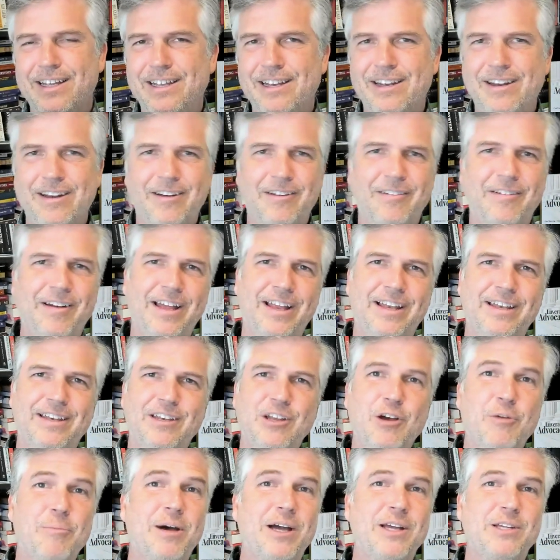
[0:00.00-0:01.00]
you know, and
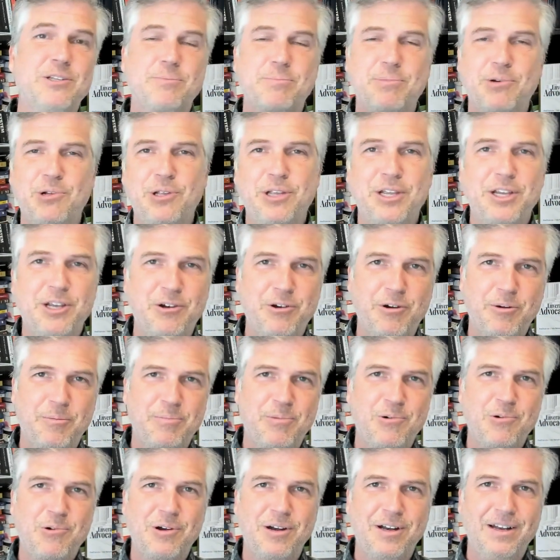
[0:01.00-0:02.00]
nobody's pulling your
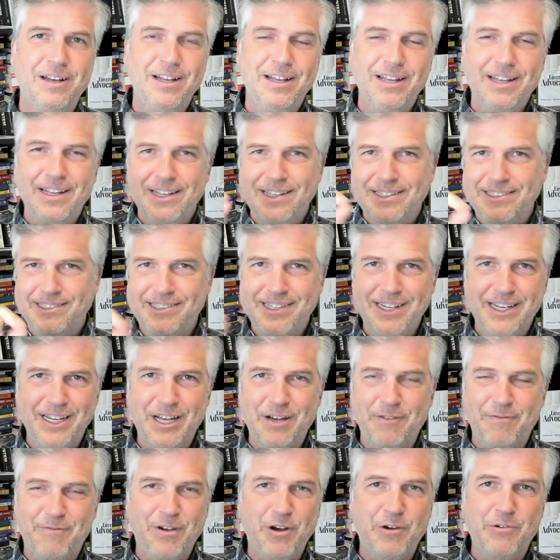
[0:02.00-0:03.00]
report, seeing
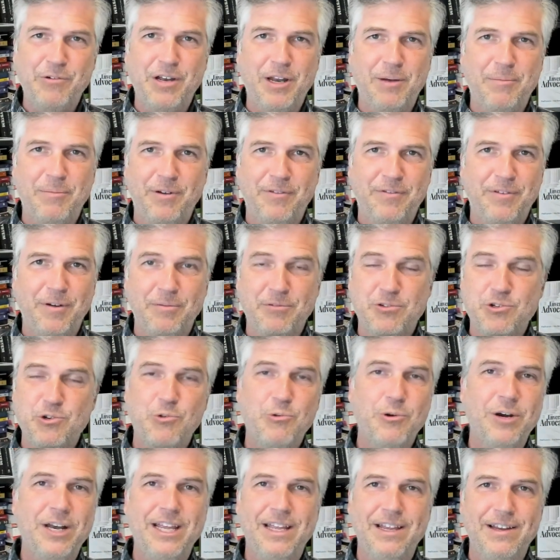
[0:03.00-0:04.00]
a phone number from
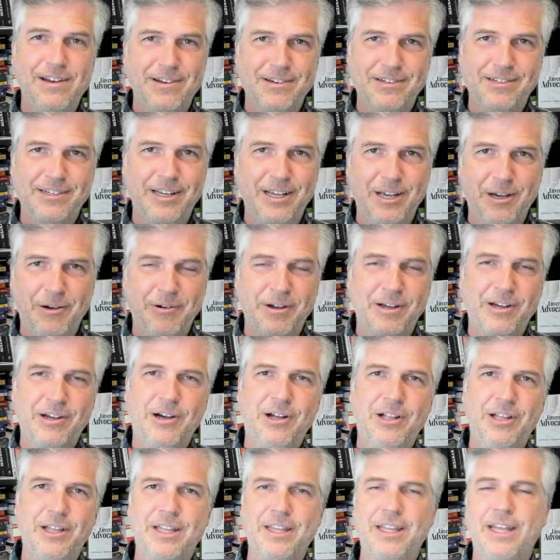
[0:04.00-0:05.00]
20 years ago and
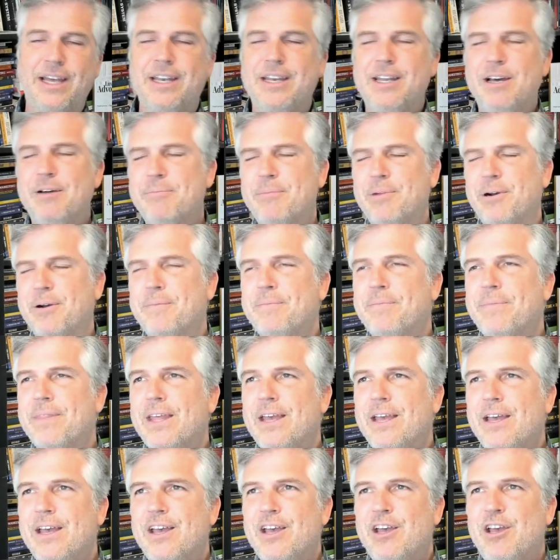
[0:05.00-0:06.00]
calling that number.
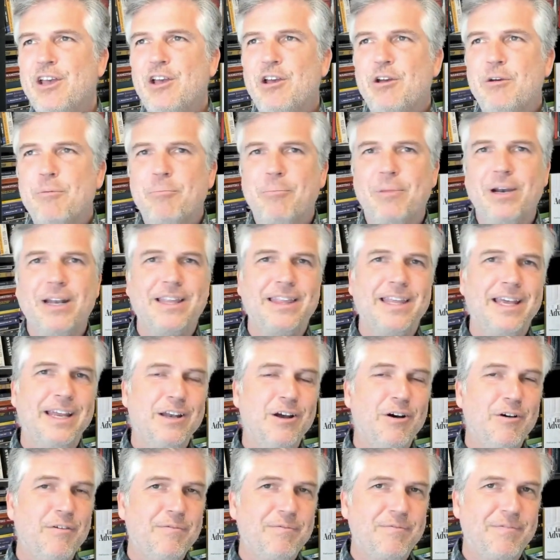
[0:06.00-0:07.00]
But if they
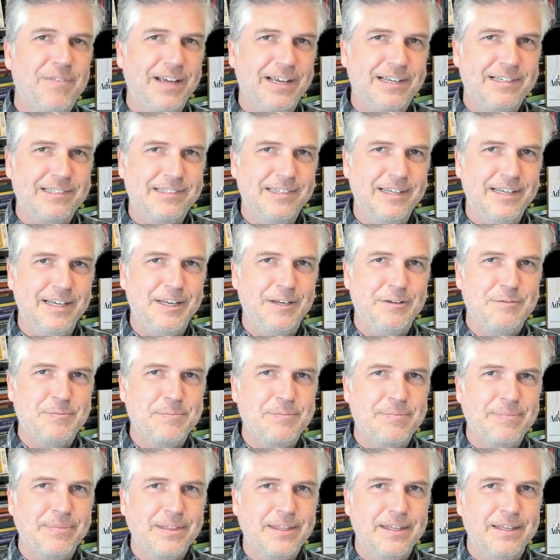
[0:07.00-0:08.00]
don't fix it,
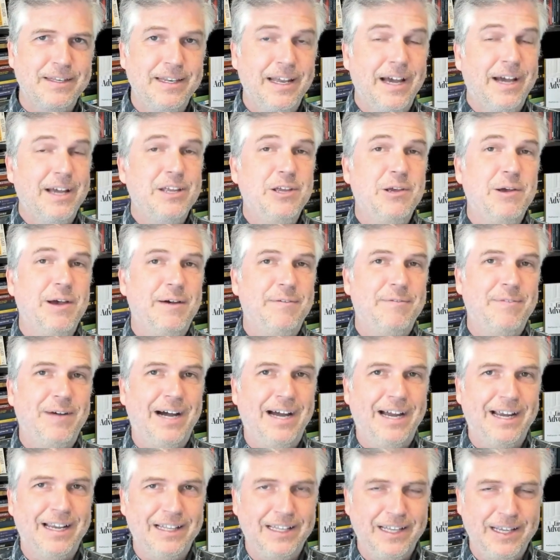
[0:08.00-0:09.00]
now you have
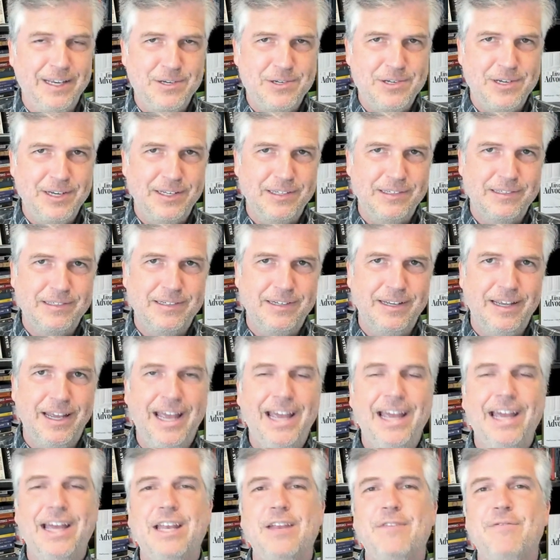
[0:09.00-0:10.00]
violations.
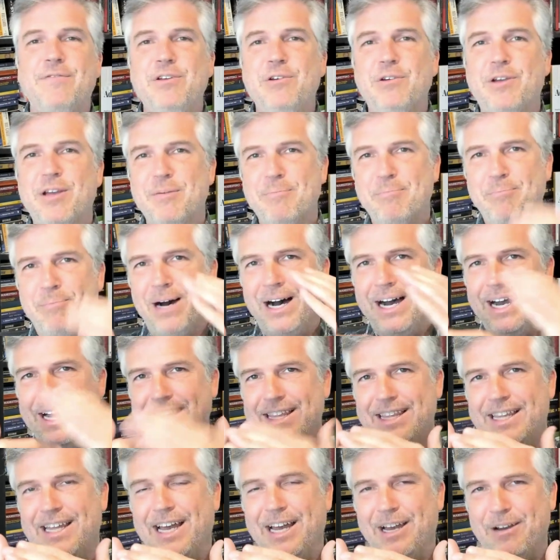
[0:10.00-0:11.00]
And if you
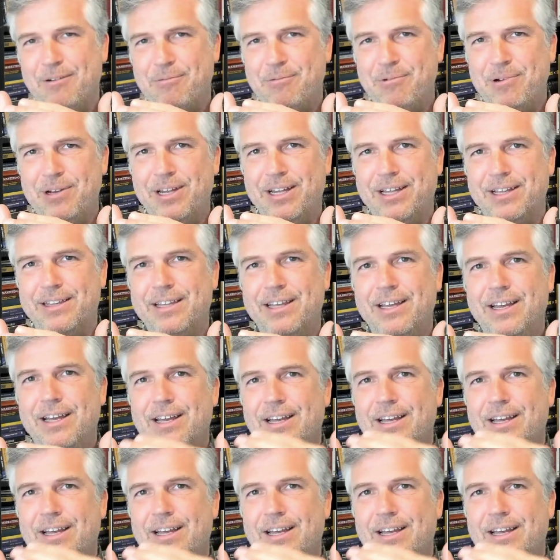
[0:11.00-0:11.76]
combine that with